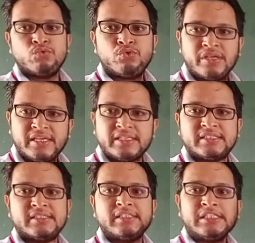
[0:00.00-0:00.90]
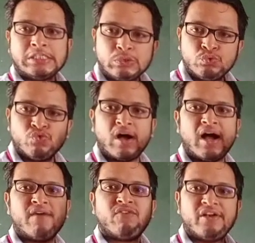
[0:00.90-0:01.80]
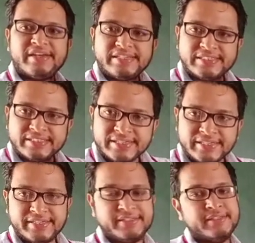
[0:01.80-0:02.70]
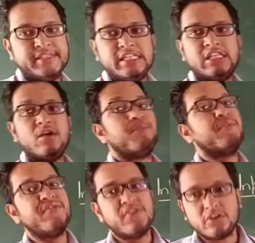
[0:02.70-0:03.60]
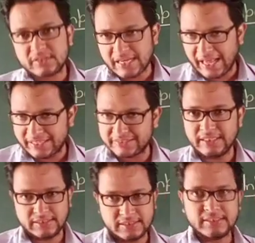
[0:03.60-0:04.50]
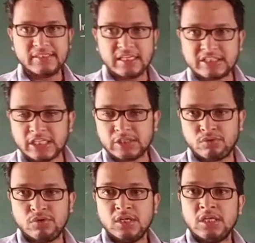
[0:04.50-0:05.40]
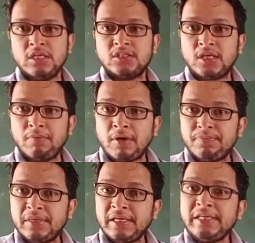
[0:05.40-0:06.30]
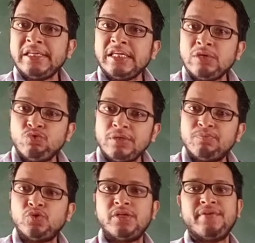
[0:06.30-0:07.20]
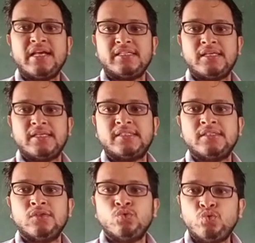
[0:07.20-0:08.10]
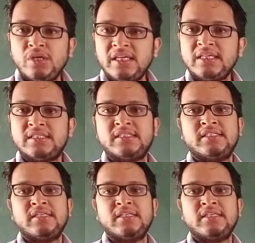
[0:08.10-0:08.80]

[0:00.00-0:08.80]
which you have already read in the previous classes. Yes or no? Some of the new input devices which